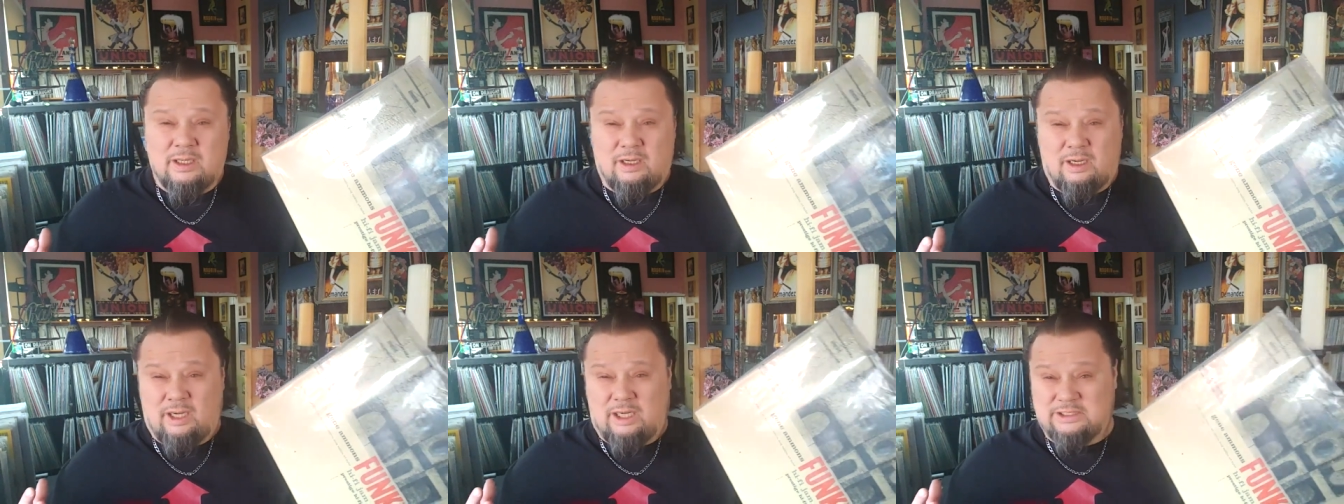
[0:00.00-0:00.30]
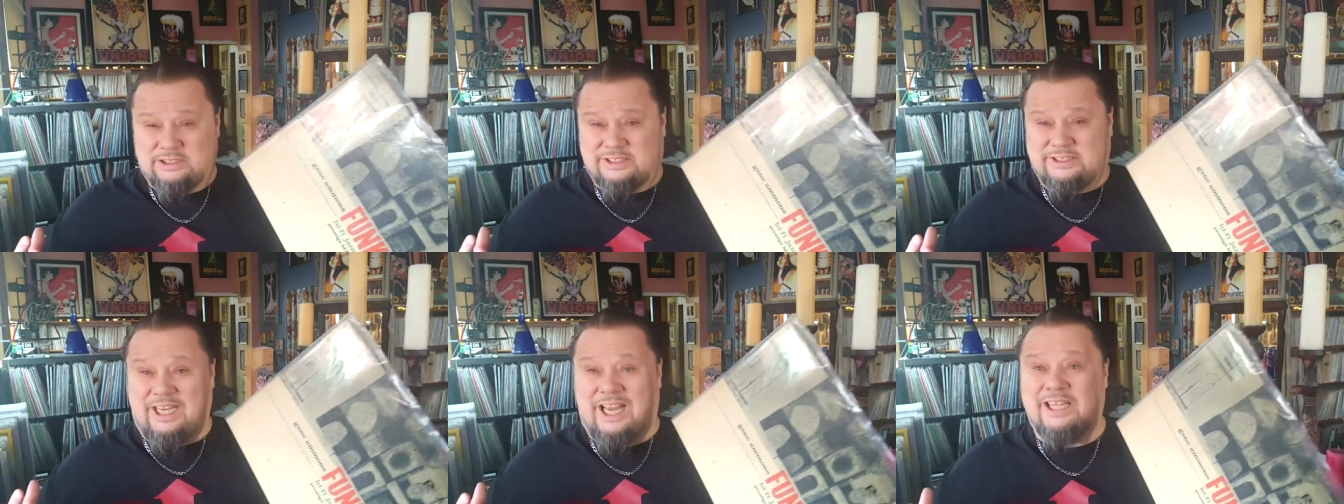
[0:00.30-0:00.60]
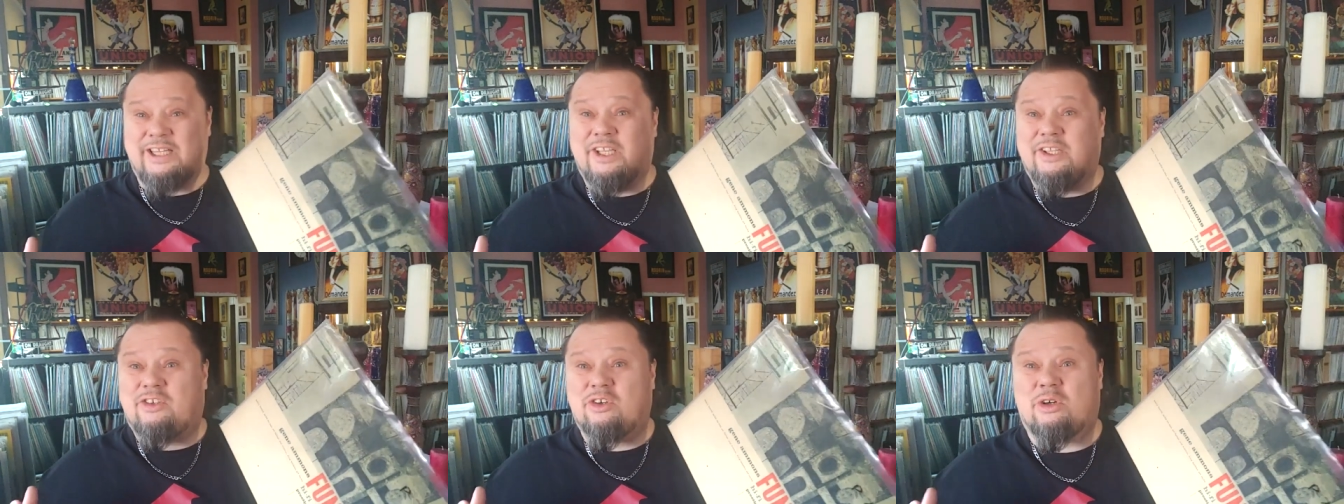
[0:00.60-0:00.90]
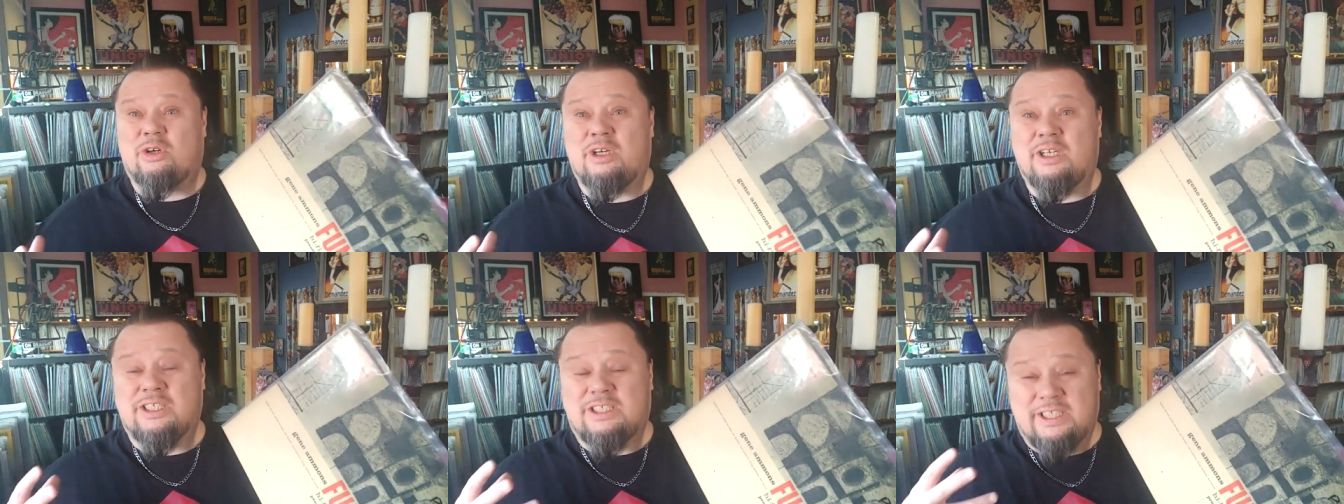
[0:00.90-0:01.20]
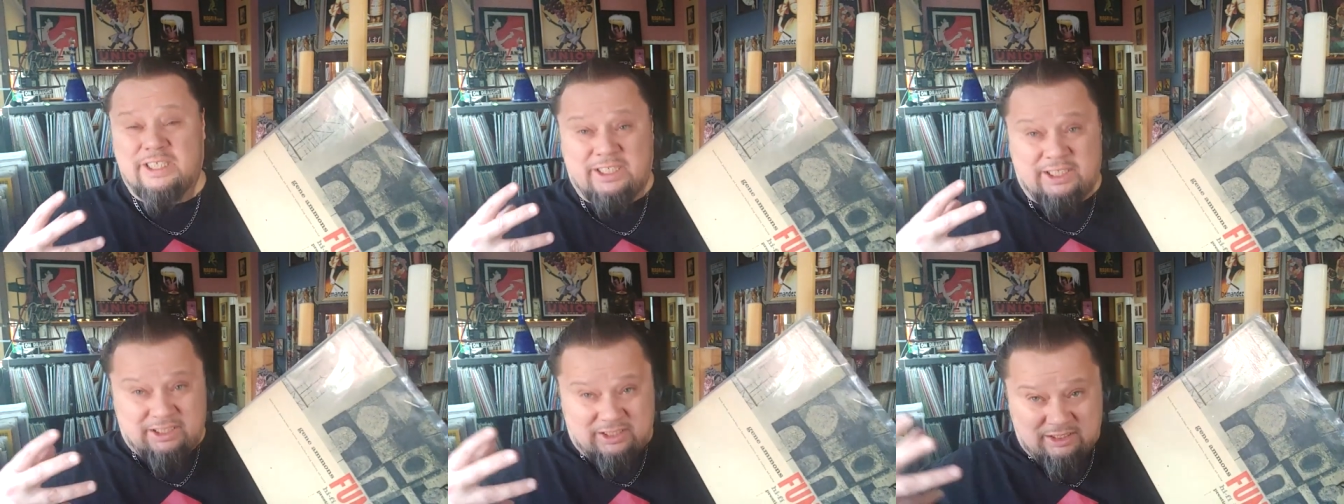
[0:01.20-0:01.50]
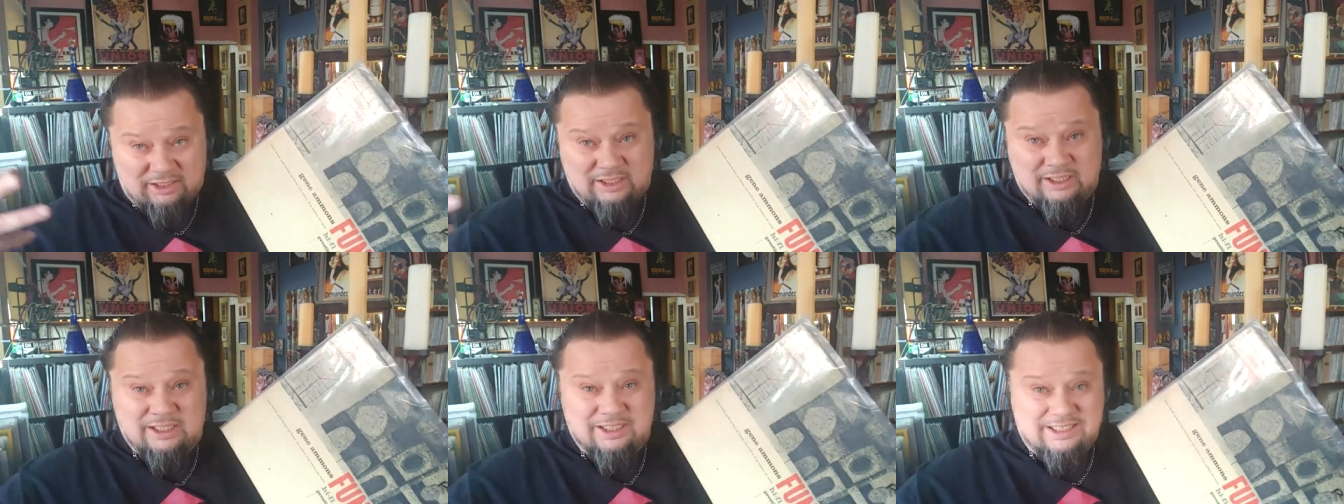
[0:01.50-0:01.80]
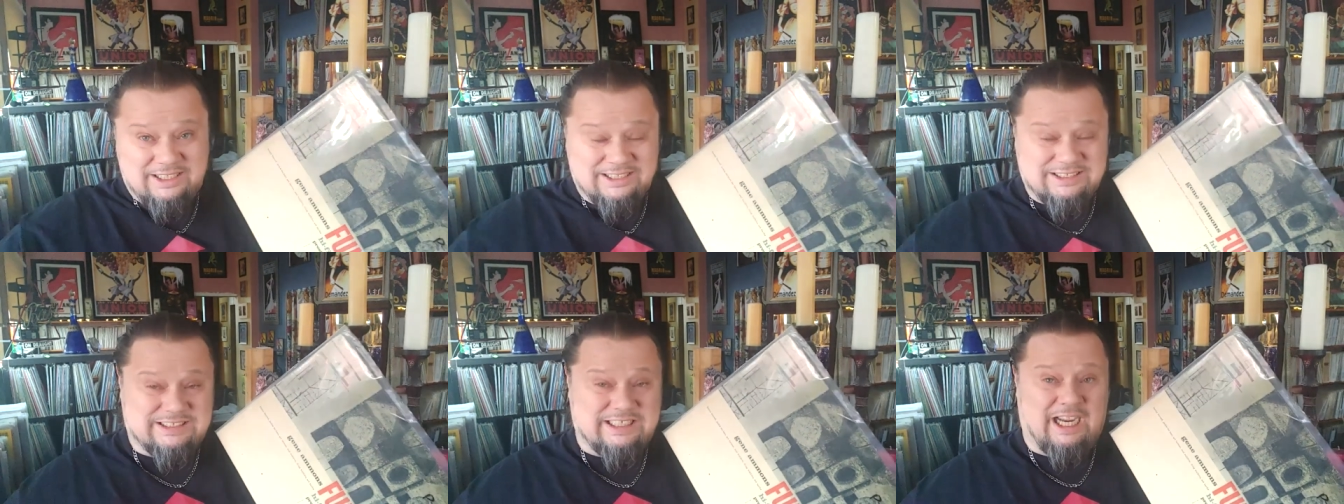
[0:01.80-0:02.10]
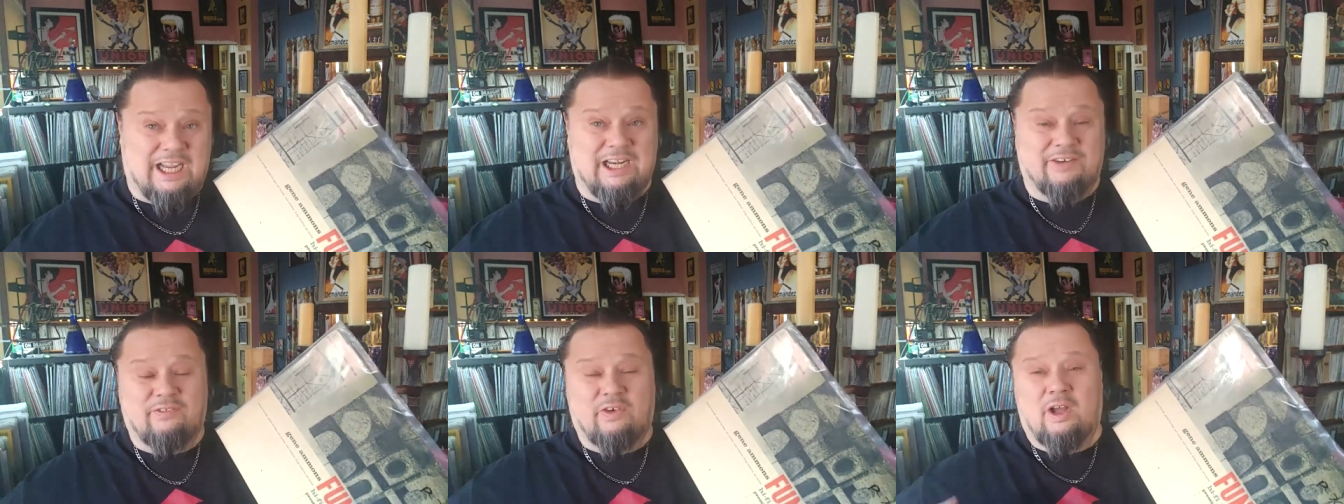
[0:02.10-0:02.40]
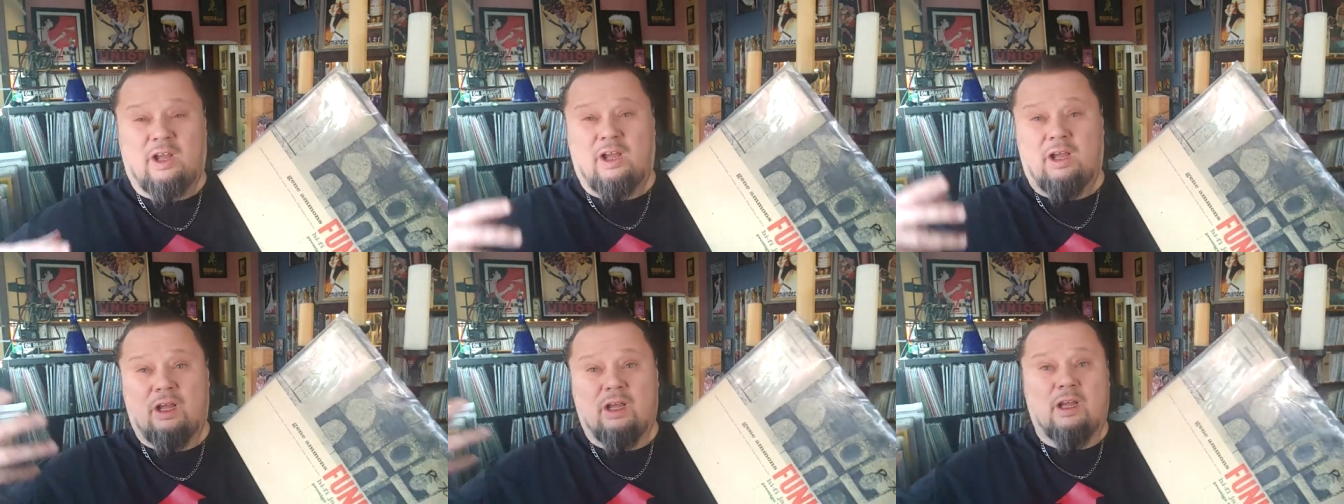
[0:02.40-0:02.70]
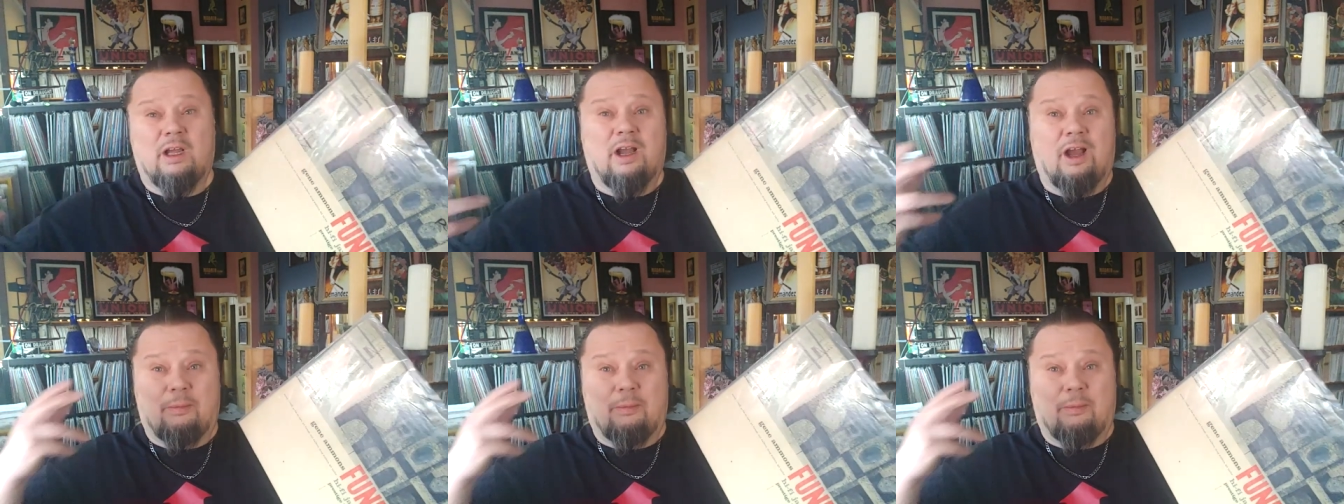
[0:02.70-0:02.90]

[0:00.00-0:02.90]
Uh, Stanley Turrentine is kind of a,